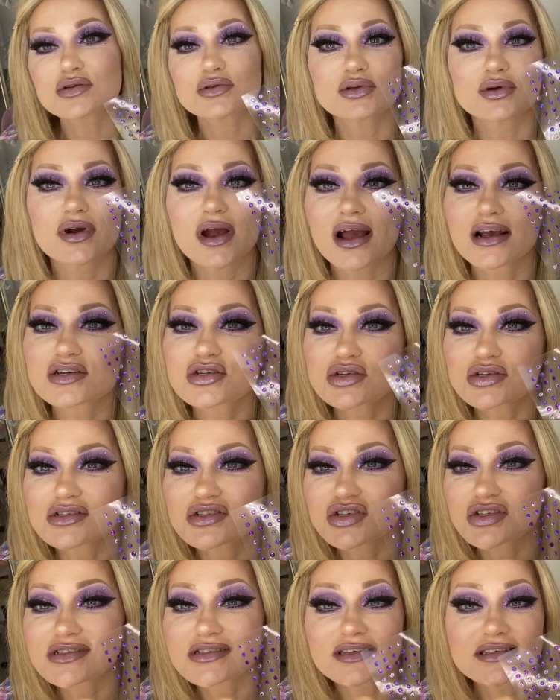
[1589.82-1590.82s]
they're actually
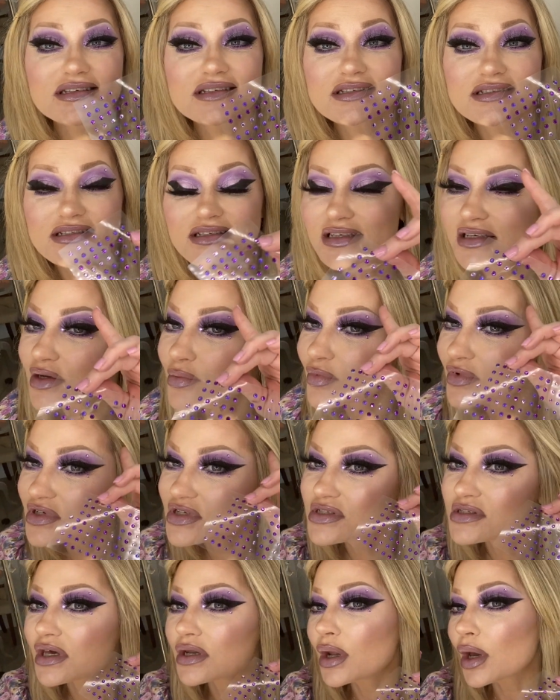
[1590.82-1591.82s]
just gonna stick, and we're
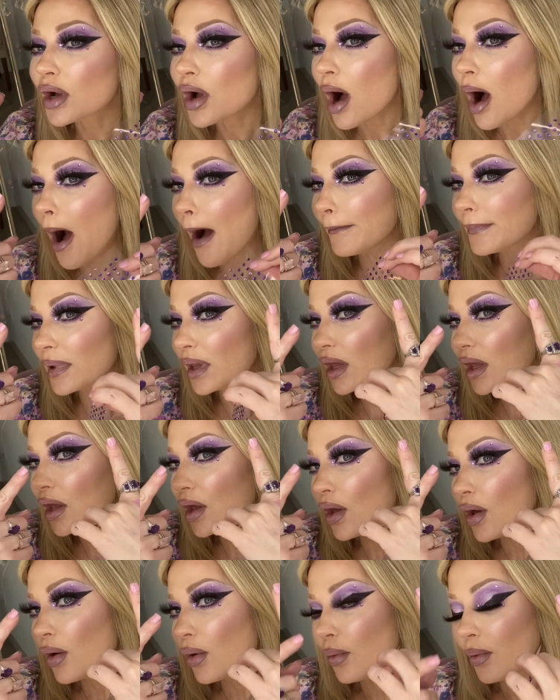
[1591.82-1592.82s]
just gonna copy
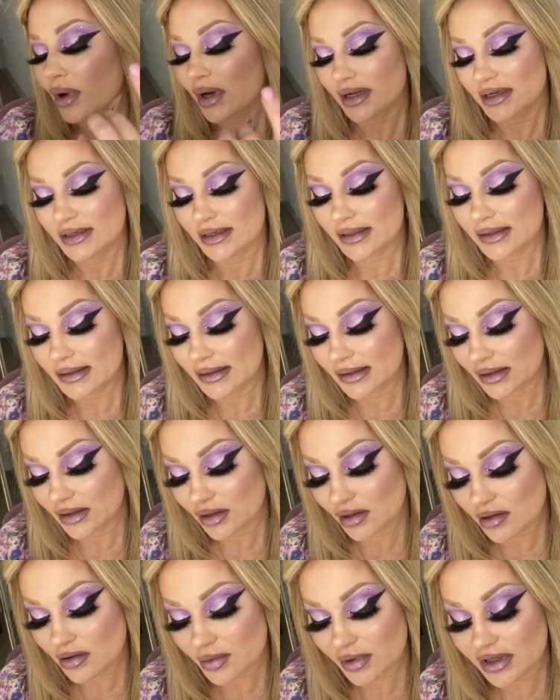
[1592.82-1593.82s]
what I did
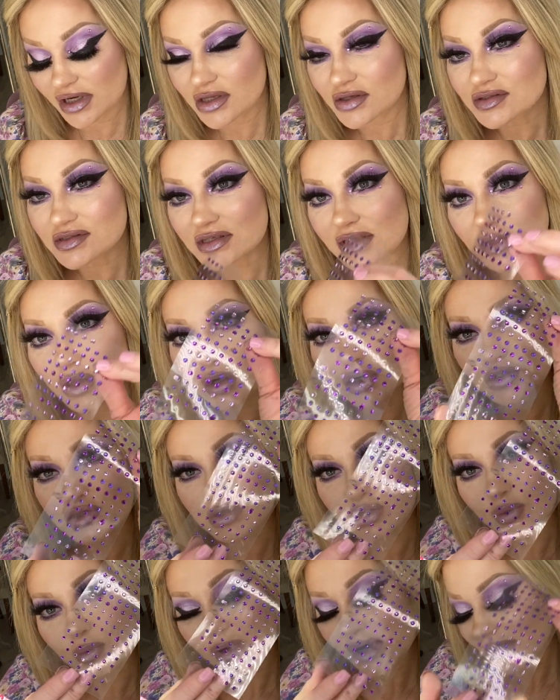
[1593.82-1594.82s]
here. We're gonna use the larger
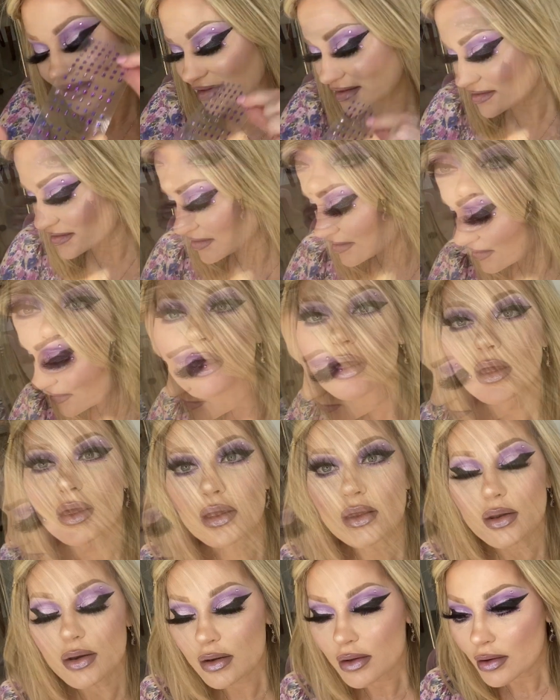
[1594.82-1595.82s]
ones
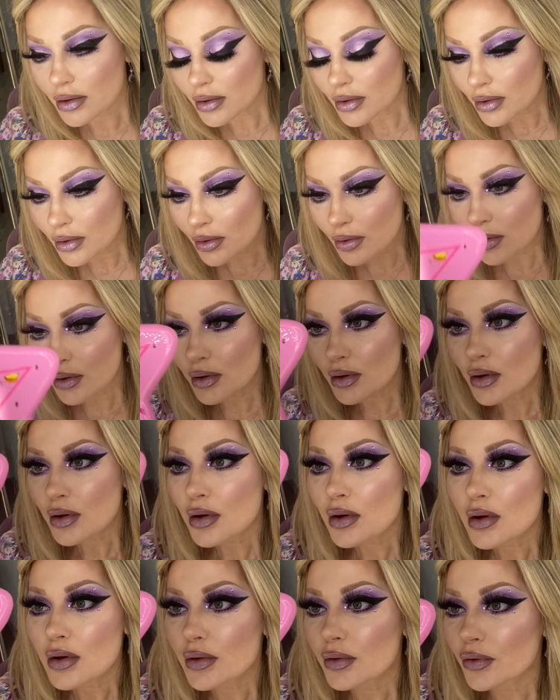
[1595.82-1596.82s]
and
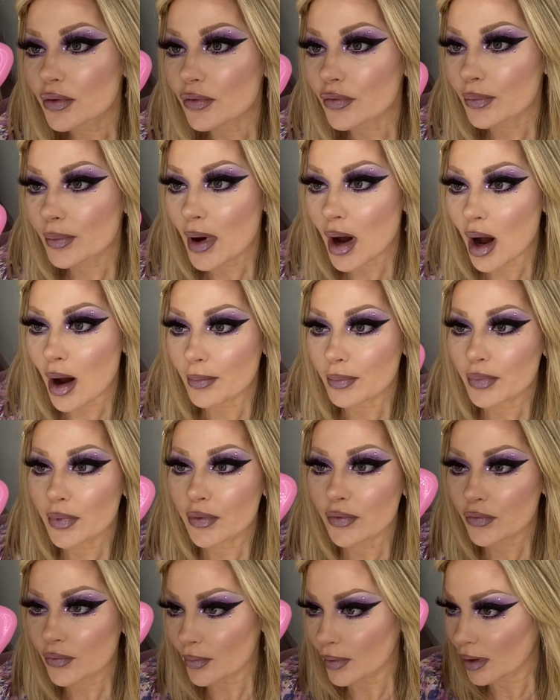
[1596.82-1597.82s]
just pop
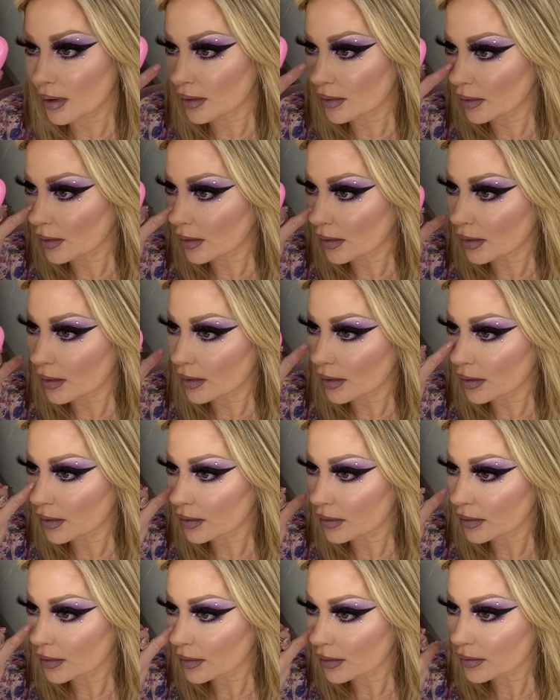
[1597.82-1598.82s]
this one
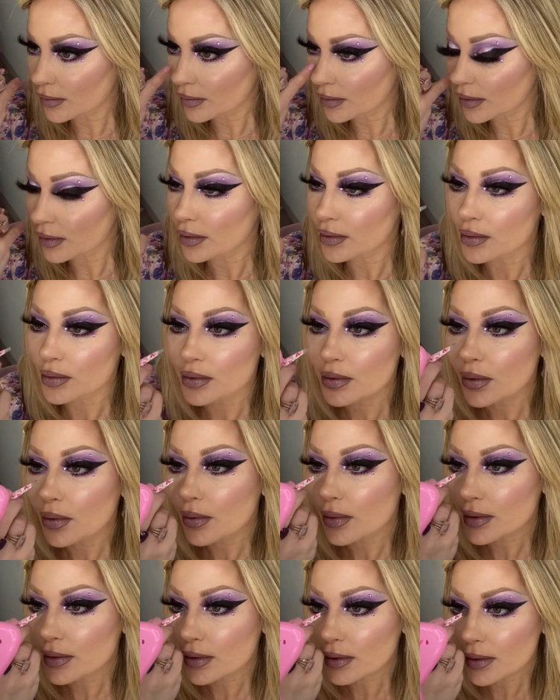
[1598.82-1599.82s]
on the inner
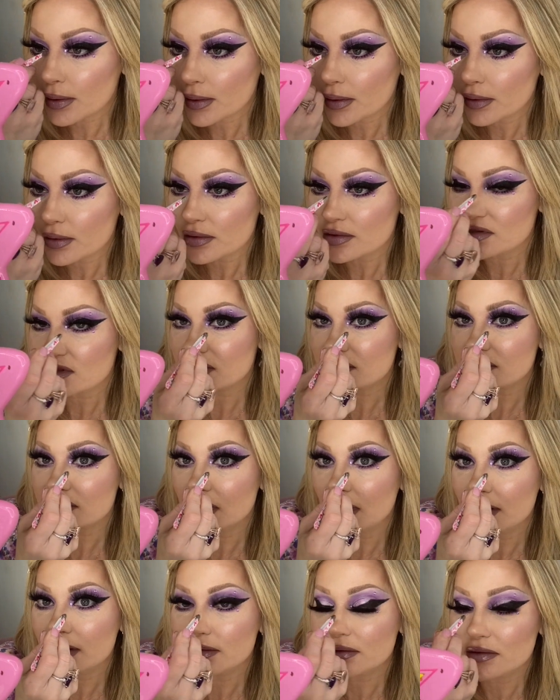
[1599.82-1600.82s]
corner, just
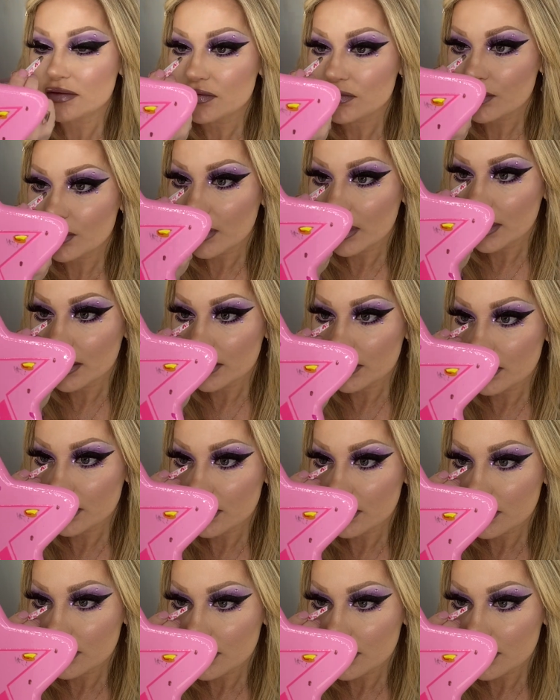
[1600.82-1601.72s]
like this one.